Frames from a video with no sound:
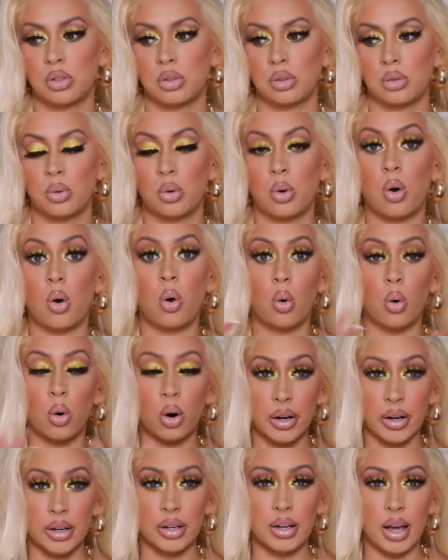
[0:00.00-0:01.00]
to
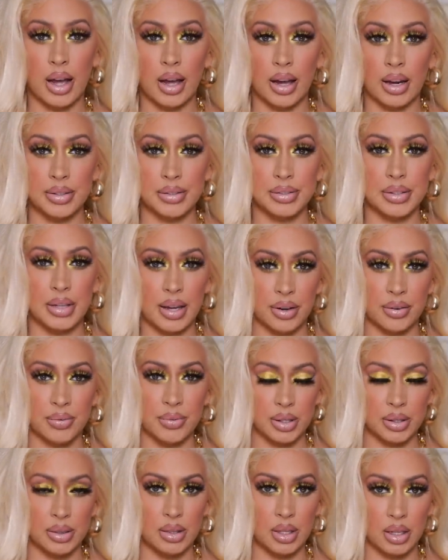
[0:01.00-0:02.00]
organize
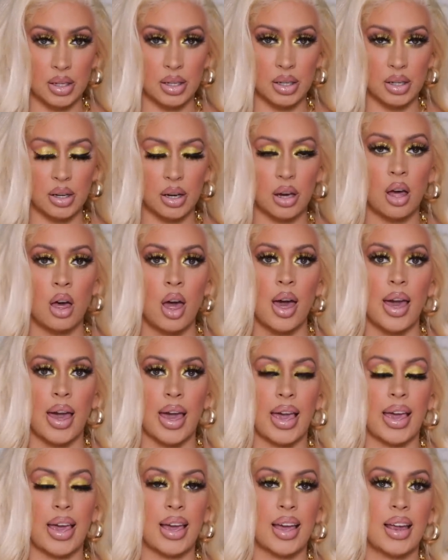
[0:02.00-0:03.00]
everything
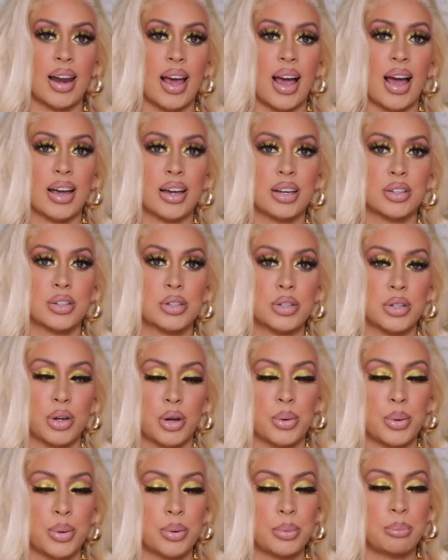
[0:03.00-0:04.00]
and I
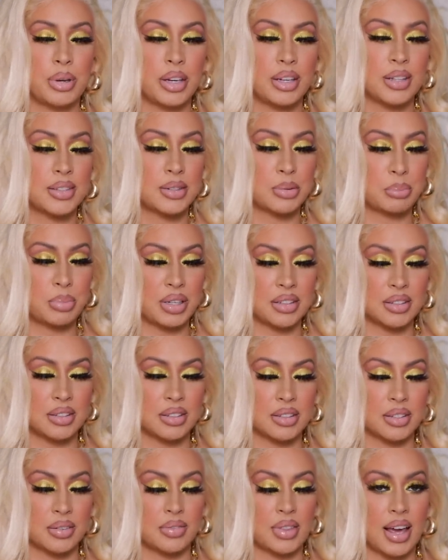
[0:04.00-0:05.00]
showed bits and
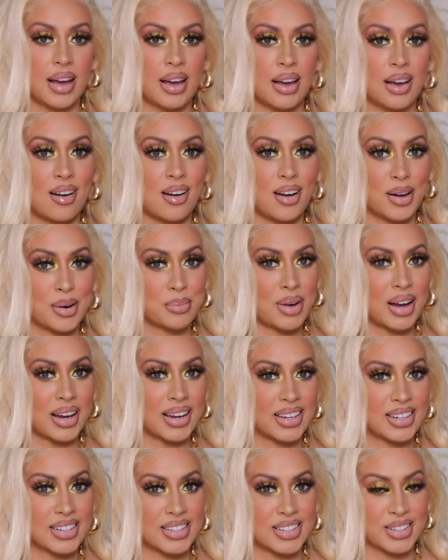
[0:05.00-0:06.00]
pieces of that on my
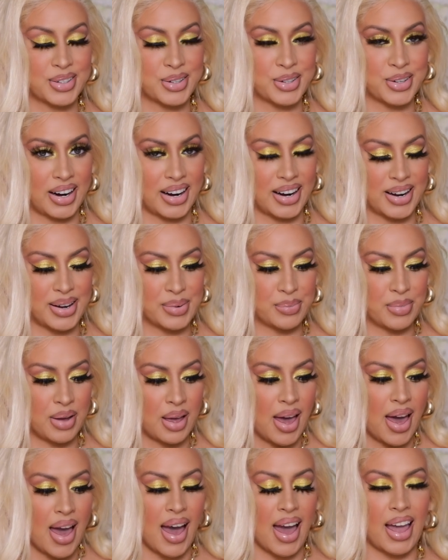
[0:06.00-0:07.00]

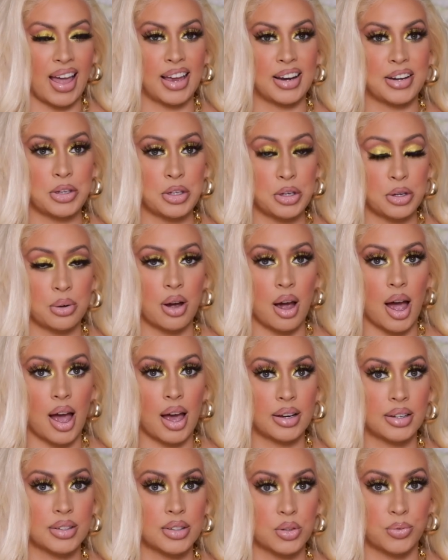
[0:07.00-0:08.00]
Instagram and you
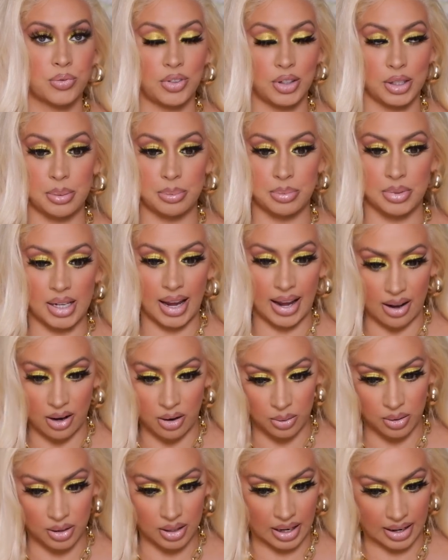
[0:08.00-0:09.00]
guys flipped
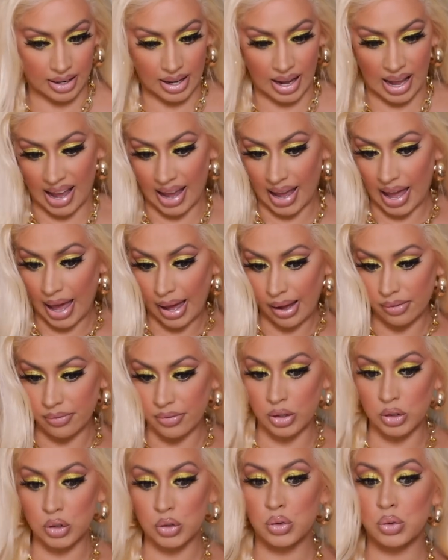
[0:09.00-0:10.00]
out. Like I
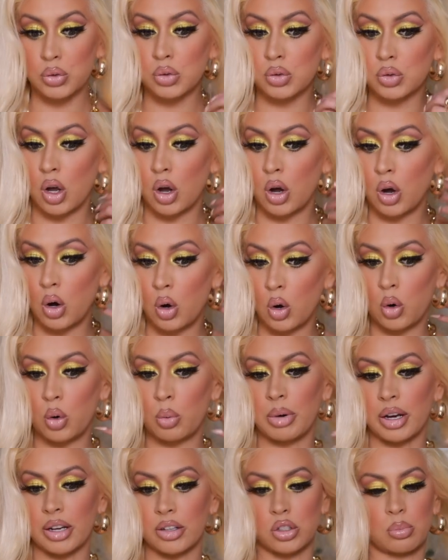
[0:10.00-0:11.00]
have so
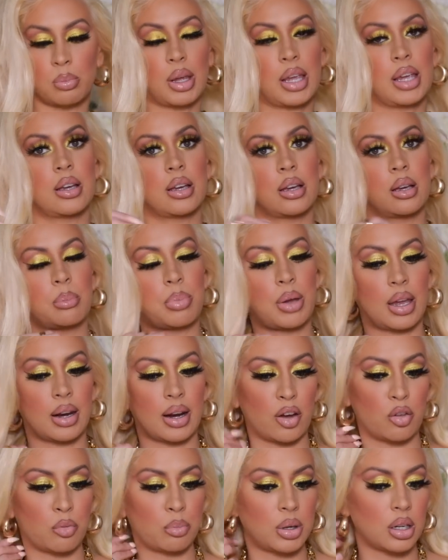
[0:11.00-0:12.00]
much makeup and
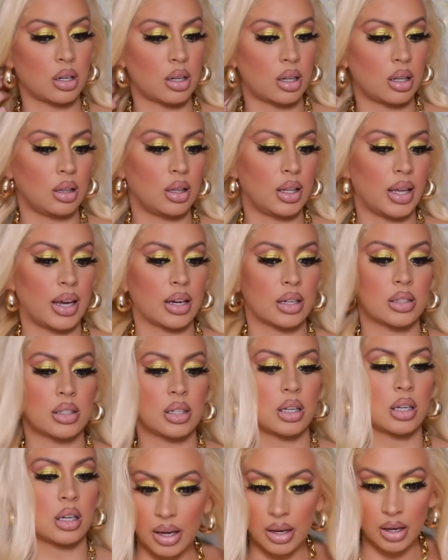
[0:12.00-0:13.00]
I've been
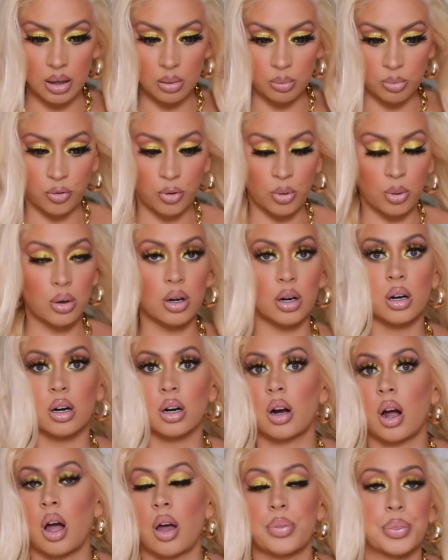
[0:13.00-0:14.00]
collecting makeup
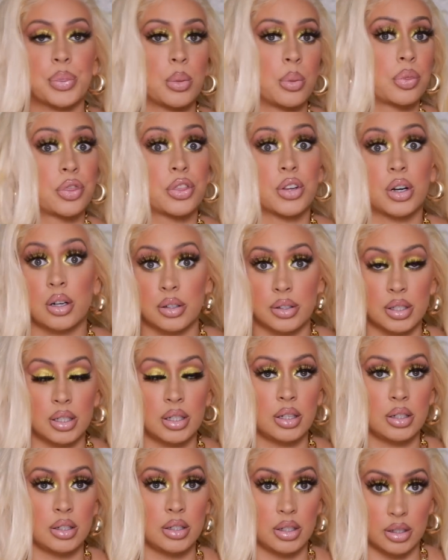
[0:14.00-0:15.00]
for
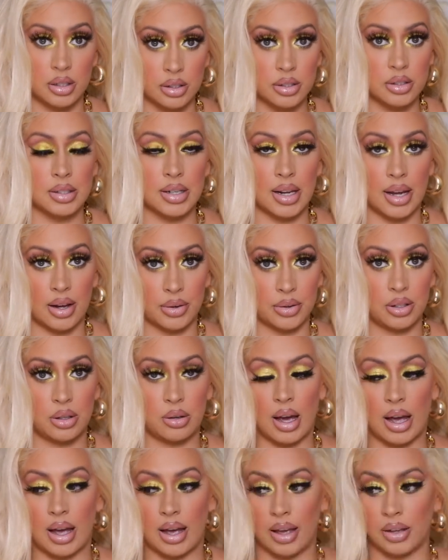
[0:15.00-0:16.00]
13 years now, you
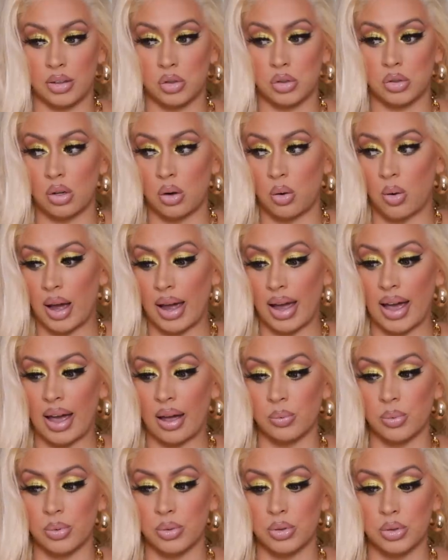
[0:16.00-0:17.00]
guys. So I
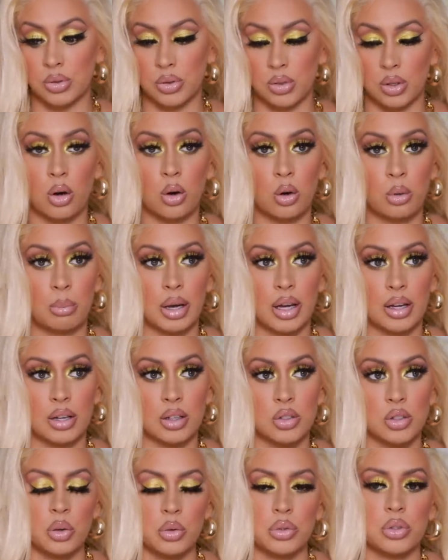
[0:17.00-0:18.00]
have so
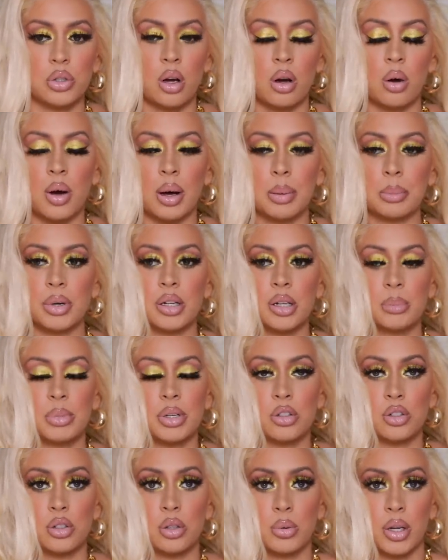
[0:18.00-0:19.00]
much. So I'm gonna
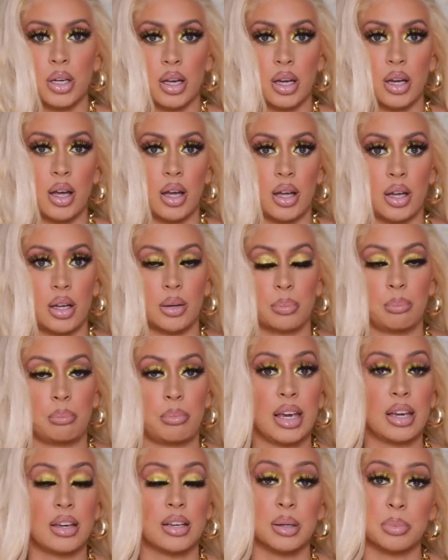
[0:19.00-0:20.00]
be doing a
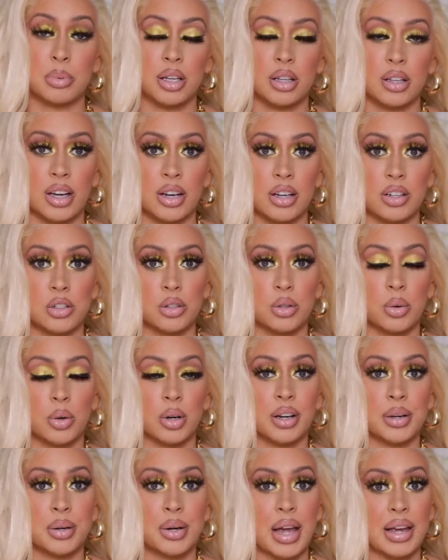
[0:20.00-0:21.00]
makeup collection
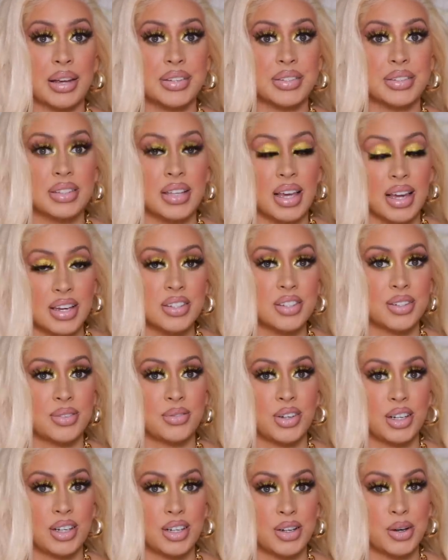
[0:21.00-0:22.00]
organization
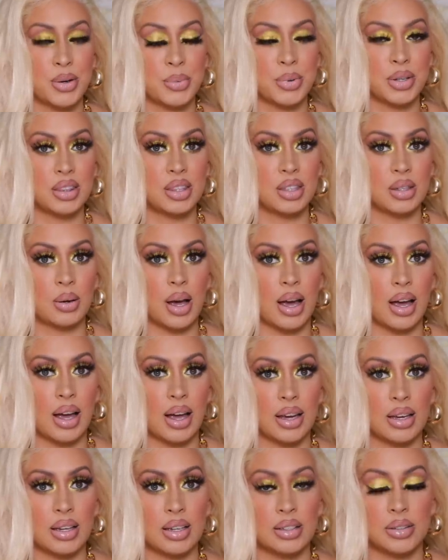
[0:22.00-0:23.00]
video with you
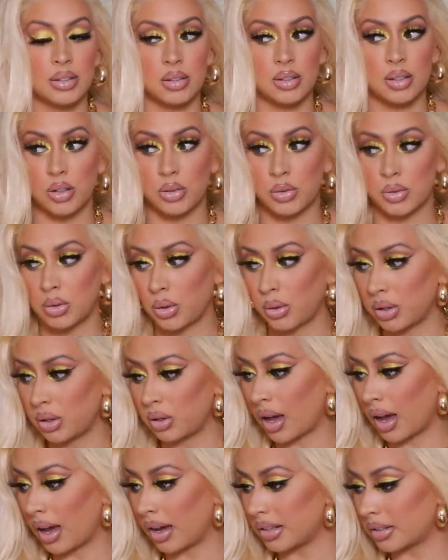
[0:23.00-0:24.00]
guys so you
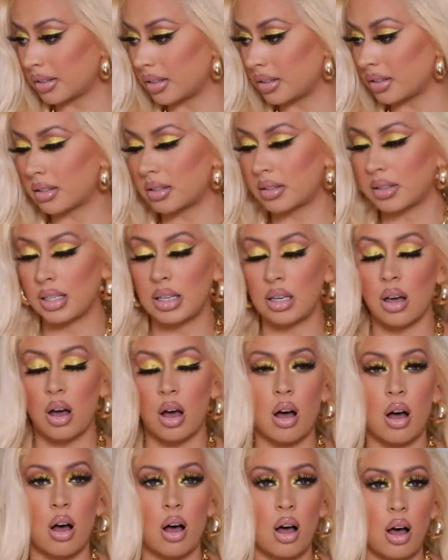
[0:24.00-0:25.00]
guys can see
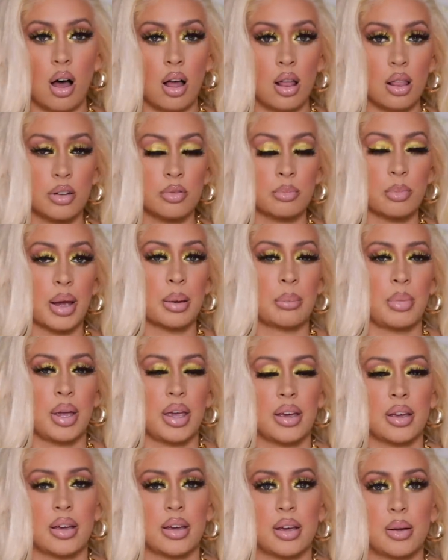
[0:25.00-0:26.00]
all of my
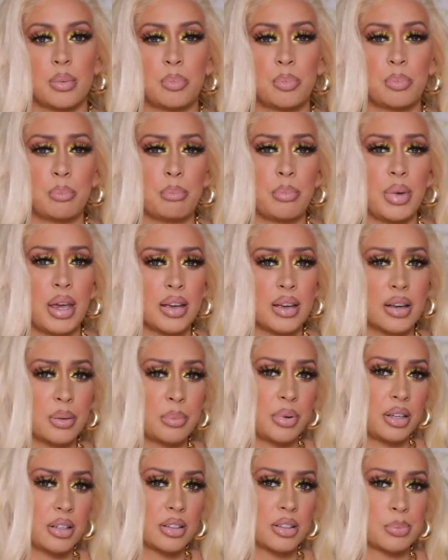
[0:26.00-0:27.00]
makeup, makeup
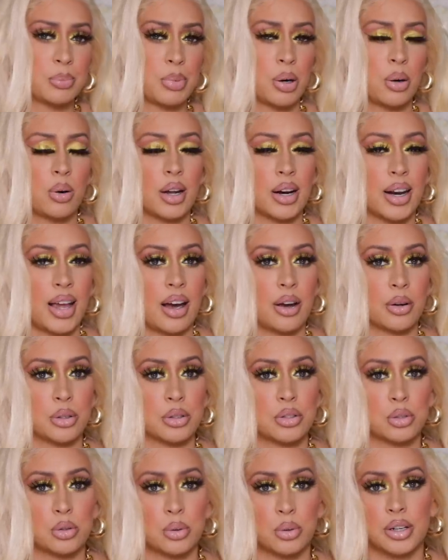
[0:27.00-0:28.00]
inspo on how to
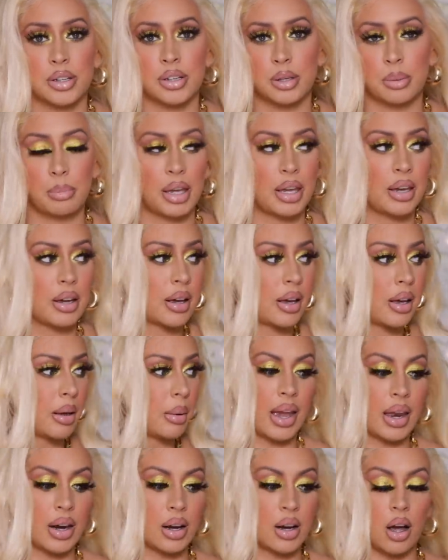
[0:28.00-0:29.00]
store your
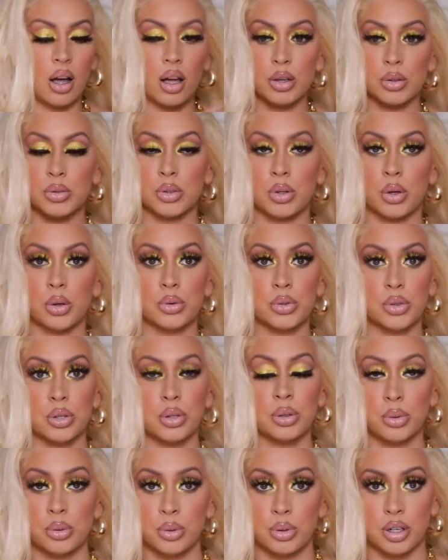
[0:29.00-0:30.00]
makeup. And also
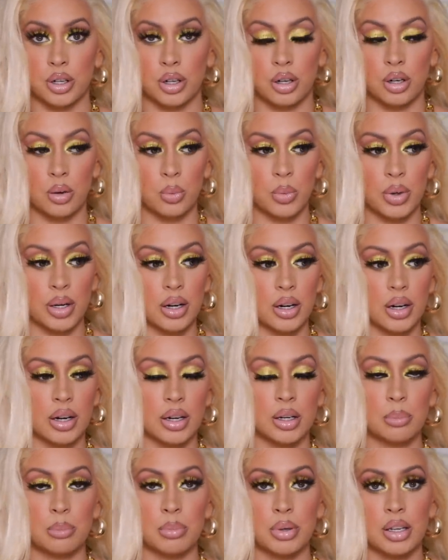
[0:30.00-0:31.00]
too, girl, we are
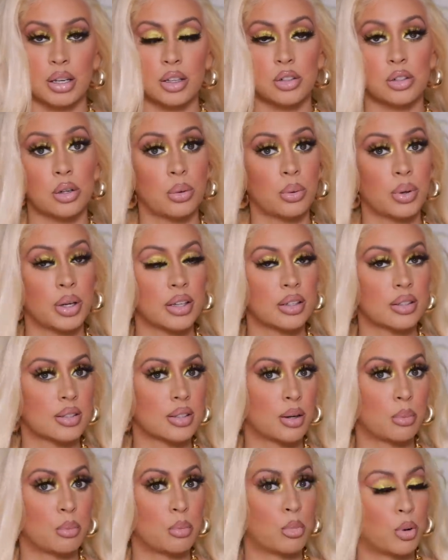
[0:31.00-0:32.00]
gonna be doing
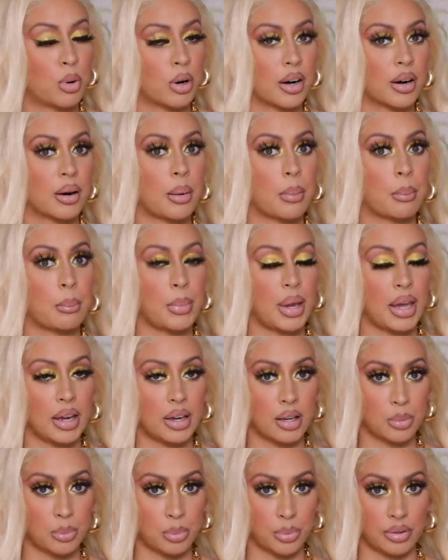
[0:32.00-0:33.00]
some more
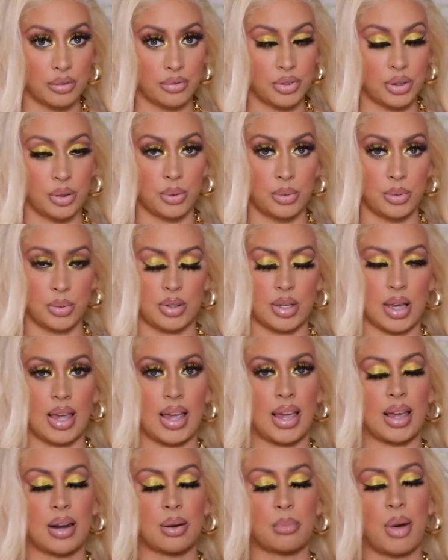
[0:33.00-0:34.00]
makeup reviews.
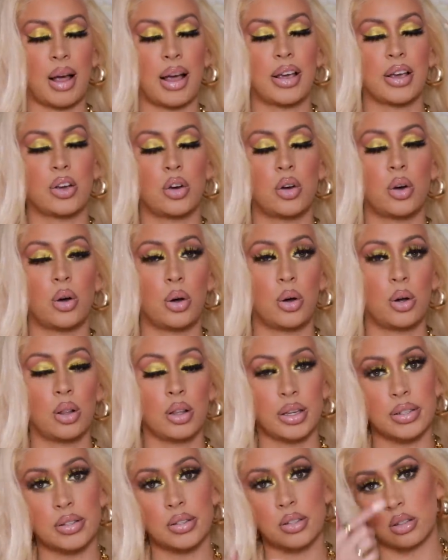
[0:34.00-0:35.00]
And my goal
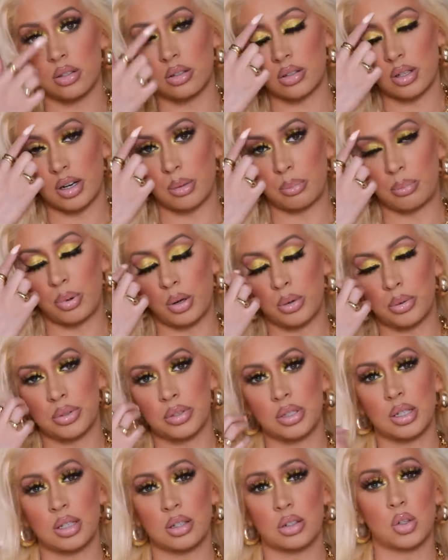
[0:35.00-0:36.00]
is to start
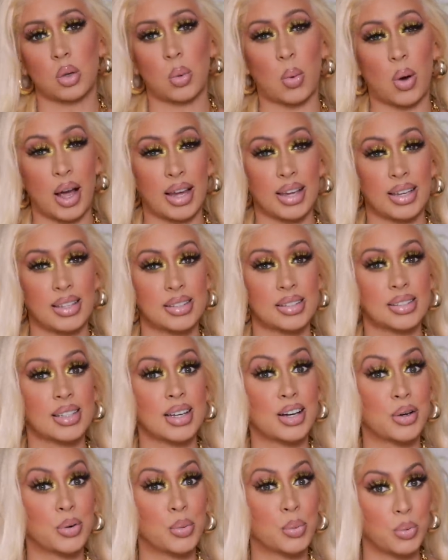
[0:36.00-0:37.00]
posting twice
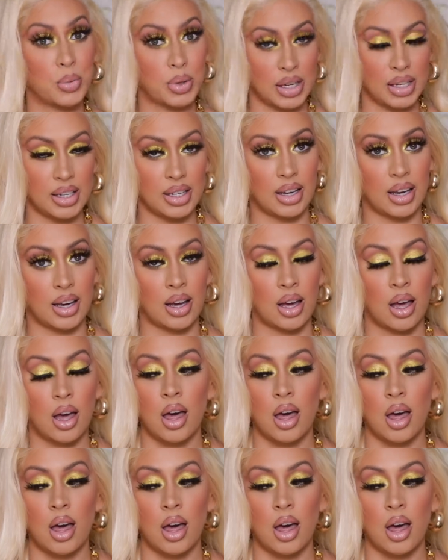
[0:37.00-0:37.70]
a week.